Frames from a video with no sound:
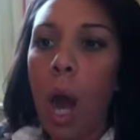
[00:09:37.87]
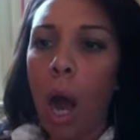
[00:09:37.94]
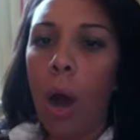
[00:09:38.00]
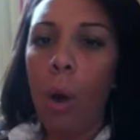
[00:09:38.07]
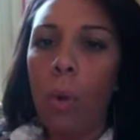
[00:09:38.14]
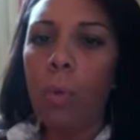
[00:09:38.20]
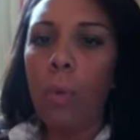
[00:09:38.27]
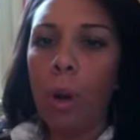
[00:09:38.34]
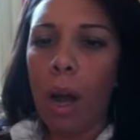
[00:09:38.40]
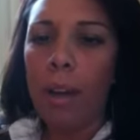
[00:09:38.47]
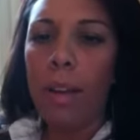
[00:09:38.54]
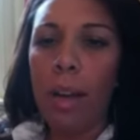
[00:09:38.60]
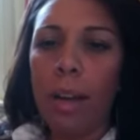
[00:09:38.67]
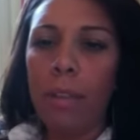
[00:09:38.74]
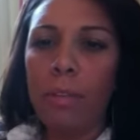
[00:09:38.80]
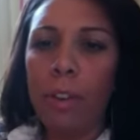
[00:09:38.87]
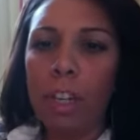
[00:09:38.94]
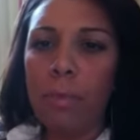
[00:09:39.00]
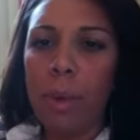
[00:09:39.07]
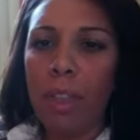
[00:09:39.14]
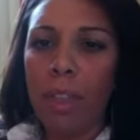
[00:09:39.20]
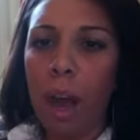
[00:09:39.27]
Oh, I didn't
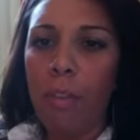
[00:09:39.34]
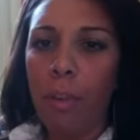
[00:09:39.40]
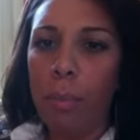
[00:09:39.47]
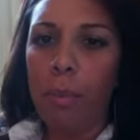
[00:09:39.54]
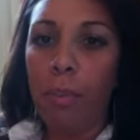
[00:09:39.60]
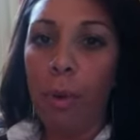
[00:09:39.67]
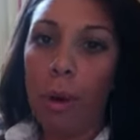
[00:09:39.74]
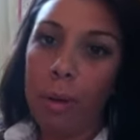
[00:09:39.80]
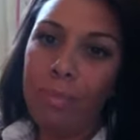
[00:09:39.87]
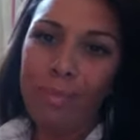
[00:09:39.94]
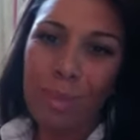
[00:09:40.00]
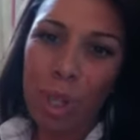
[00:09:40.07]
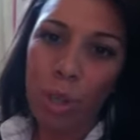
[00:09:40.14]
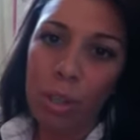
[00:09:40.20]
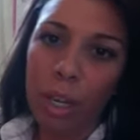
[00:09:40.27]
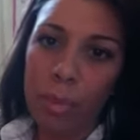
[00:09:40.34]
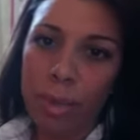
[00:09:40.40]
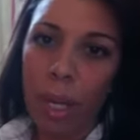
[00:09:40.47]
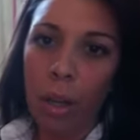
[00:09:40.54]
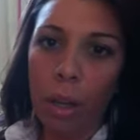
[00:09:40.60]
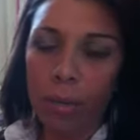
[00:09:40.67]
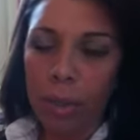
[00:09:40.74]
finish my thought from before. Told you I'd
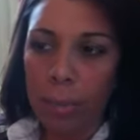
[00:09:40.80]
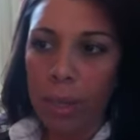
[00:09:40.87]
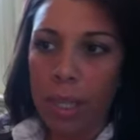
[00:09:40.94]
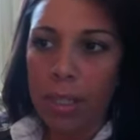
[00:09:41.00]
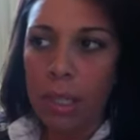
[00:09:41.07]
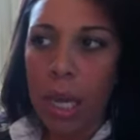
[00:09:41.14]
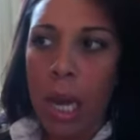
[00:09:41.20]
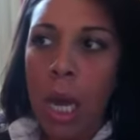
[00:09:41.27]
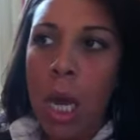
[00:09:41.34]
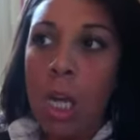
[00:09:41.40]
be all over the place.